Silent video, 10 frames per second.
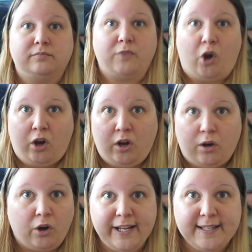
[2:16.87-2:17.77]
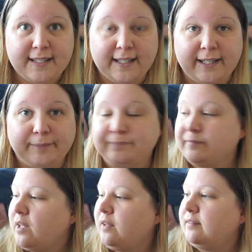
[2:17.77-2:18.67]
Oh, honestly.
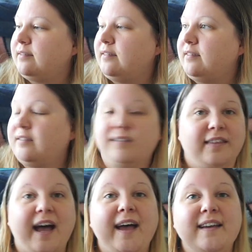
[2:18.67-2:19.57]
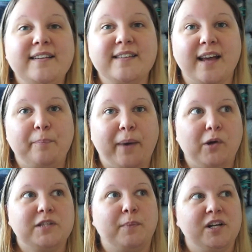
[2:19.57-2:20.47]
That is about
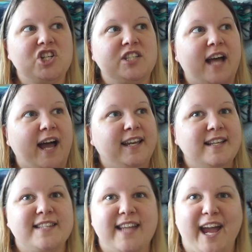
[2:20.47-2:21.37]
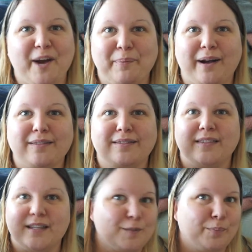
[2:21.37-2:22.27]
as much as I can say about
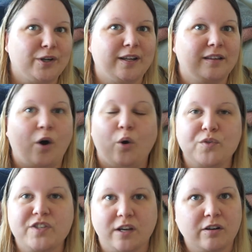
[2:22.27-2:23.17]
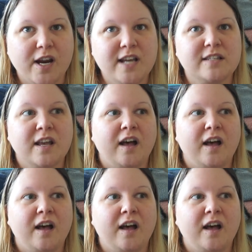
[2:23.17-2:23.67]
this book and the whole series